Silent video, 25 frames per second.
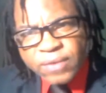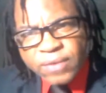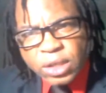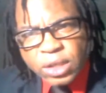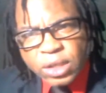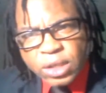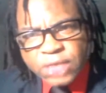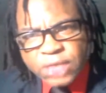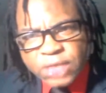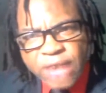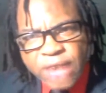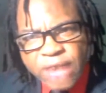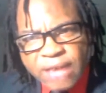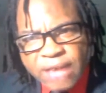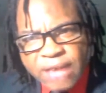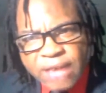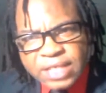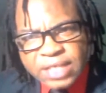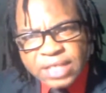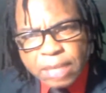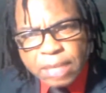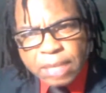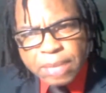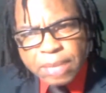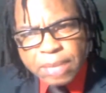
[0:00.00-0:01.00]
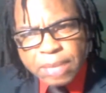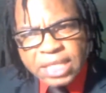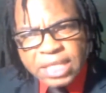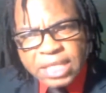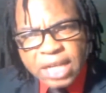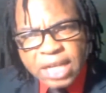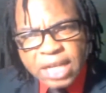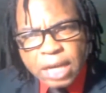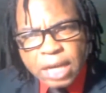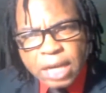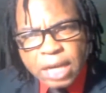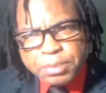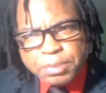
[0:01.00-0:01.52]
verse 5 said, Blessed
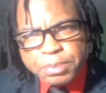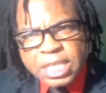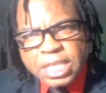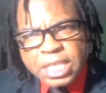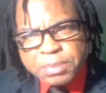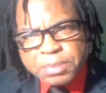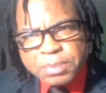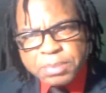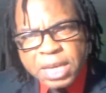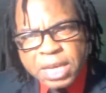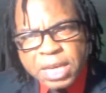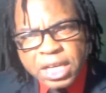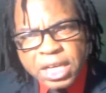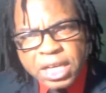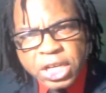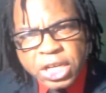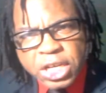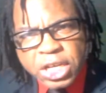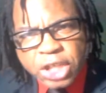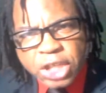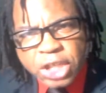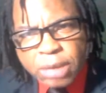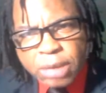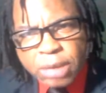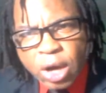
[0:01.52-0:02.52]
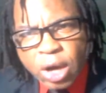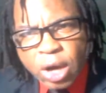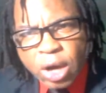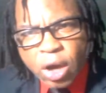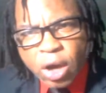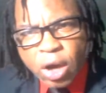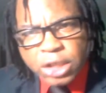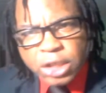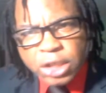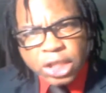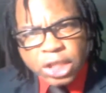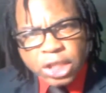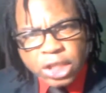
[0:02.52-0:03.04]
are the peacemaker, they shall be
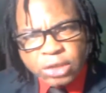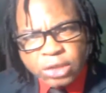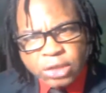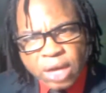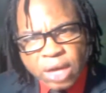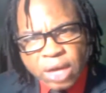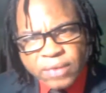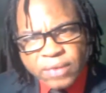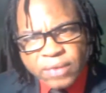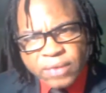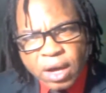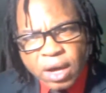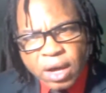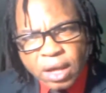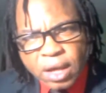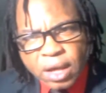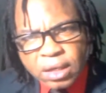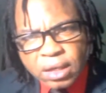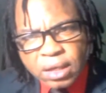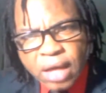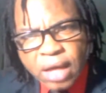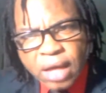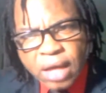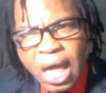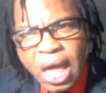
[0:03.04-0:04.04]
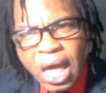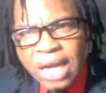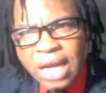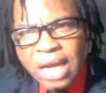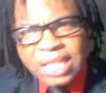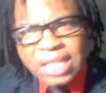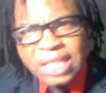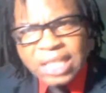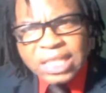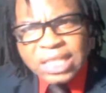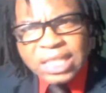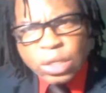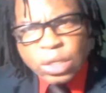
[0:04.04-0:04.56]
called children of God.
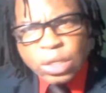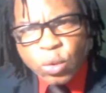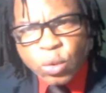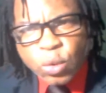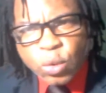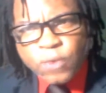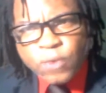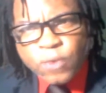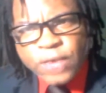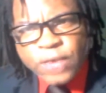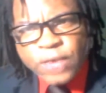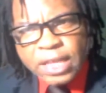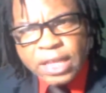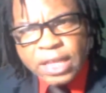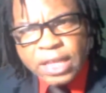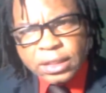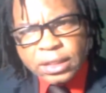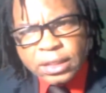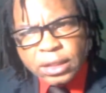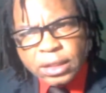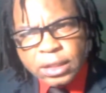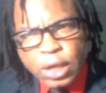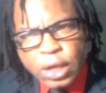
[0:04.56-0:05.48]
Listen in good faith.